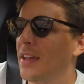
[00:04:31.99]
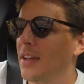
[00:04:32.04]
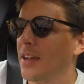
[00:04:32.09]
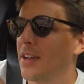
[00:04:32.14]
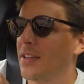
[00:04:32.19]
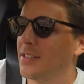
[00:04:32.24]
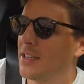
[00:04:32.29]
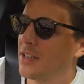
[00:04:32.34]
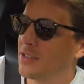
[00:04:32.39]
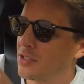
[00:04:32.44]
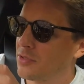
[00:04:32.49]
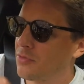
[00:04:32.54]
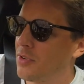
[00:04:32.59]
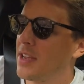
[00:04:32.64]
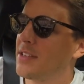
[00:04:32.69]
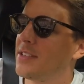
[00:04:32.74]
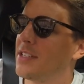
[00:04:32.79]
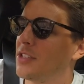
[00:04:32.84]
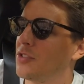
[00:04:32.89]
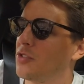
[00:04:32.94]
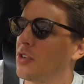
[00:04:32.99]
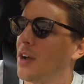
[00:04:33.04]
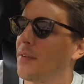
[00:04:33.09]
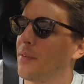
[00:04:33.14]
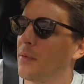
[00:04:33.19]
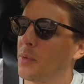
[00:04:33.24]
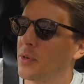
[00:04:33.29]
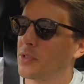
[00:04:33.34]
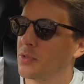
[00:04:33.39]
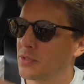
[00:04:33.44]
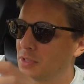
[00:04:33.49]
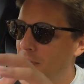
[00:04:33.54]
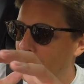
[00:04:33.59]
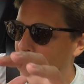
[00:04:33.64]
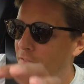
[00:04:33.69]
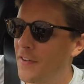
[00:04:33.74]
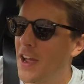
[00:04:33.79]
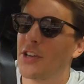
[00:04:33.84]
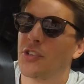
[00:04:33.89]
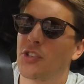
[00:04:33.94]
because there was a racing driver, which was a
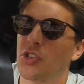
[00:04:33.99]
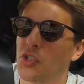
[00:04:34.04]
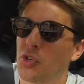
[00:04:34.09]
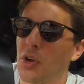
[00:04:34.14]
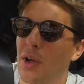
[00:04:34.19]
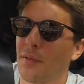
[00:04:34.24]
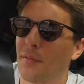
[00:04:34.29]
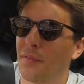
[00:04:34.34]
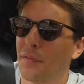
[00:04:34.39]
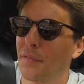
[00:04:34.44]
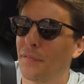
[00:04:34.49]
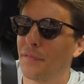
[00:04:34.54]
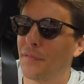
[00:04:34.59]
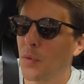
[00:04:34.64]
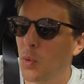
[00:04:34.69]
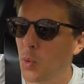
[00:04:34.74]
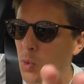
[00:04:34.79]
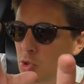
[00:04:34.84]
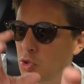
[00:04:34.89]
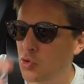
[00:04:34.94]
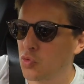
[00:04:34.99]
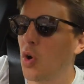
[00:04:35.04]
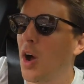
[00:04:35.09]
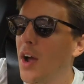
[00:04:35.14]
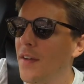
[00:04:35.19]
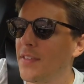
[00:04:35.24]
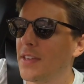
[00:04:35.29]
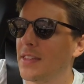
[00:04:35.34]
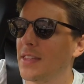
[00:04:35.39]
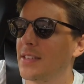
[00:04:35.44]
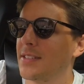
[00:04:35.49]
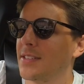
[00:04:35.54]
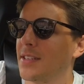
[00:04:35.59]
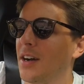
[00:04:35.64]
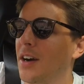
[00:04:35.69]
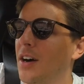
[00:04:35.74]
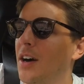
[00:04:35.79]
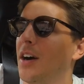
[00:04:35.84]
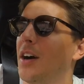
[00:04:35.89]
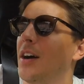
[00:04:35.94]
factory driver from Ford, driving this
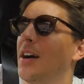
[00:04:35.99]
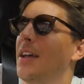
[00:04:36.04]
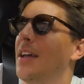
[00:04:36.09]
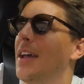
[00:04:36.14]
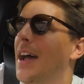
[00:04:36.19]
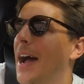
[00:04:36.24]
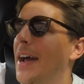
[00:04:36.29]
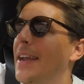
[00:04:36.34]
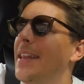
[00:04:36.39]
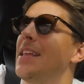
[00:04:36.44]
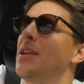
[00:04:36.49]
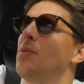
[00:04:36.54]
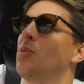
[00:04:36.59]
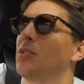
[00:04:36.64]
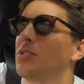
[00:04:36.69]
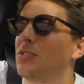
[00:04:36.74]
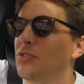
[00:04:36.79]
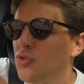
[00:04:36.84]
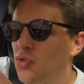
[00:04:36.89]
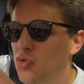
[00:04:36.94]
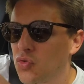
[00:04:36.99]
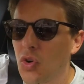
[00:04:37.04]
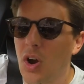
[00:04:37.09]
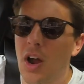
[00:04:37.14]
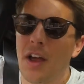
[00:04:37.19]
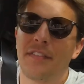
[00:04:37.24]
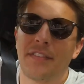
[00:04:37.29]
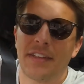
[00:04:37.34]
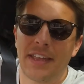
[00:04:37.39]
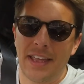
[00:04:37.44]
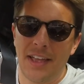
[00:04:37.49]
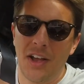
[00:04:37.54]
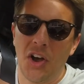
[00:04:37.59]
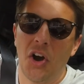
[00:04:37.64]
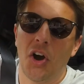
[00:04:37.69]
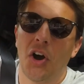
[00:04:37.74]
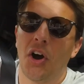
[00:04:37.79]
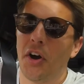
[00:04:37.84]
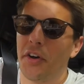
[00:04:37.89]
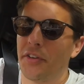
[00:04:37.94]
car, and he was driving it
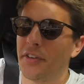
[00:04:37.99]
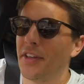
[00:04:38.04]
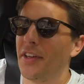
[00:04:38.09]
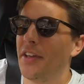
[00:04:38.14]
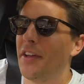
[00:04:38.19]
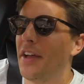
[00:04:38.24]
hard,